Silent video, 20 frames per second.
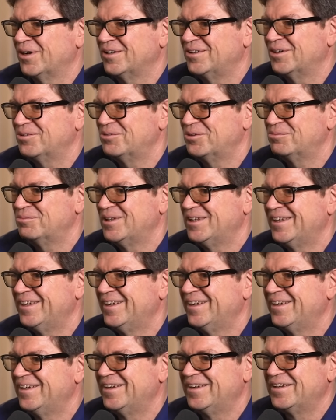right? That would be
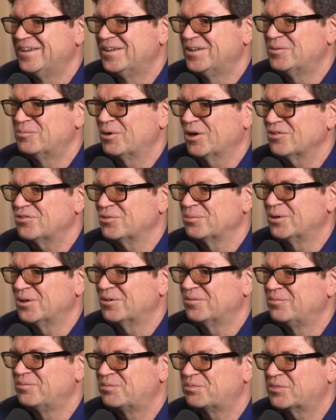
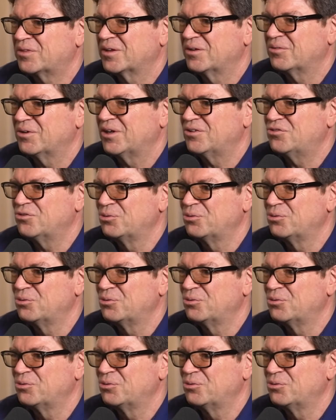impossible, right?